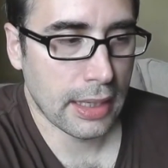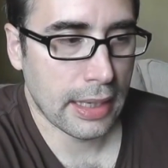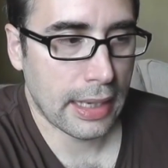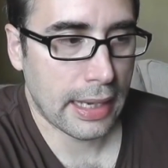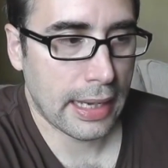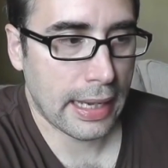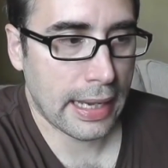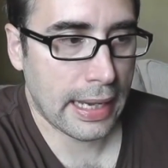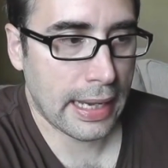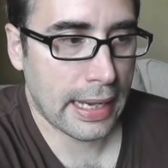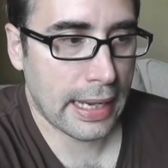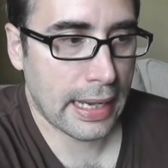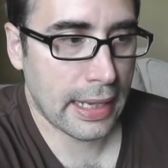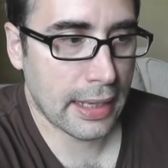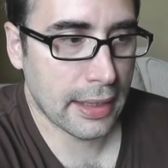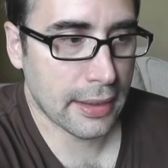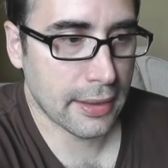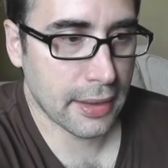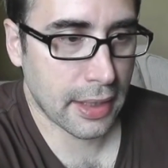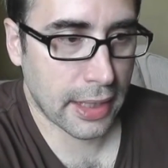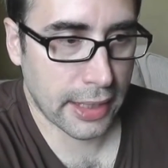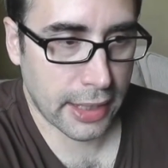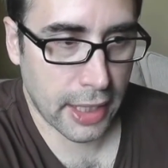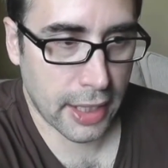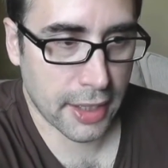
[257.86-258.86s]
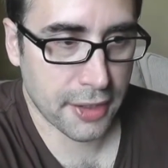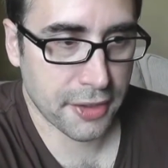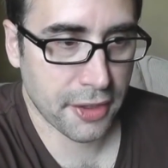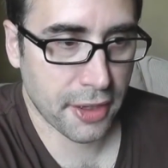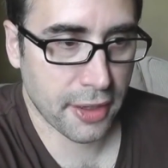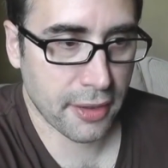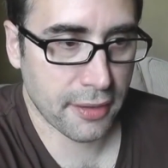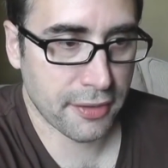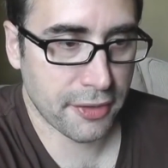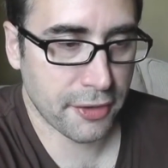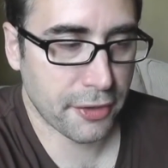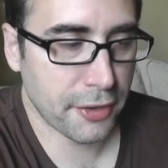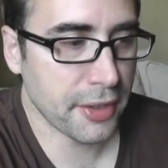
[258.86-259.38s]
And I got it
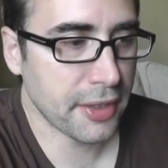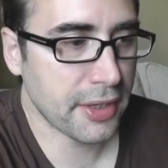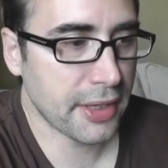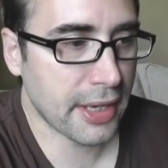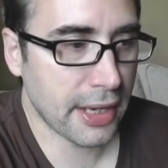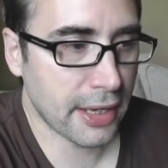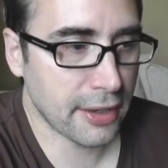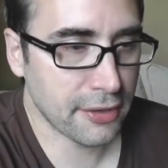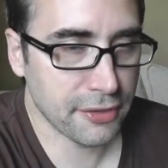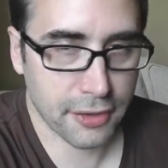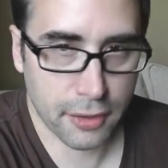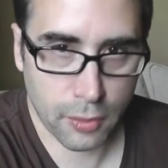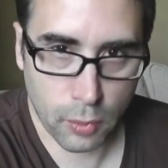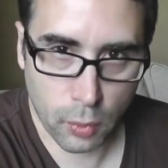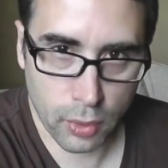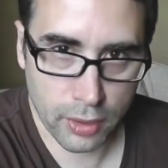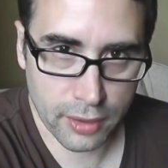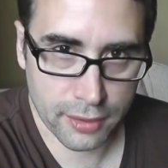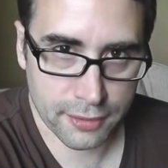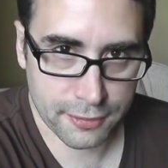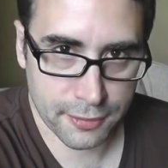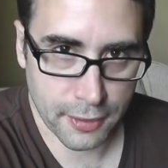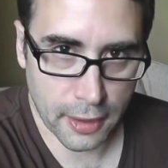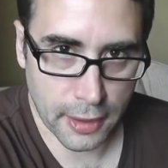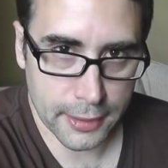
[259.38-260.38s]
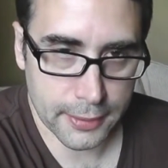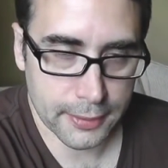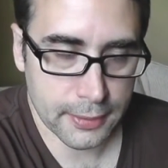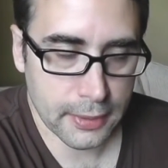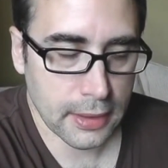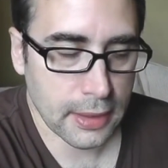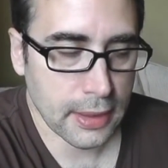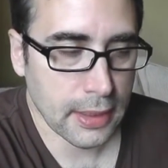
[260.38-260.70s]
done in 30 days, and it worked fine.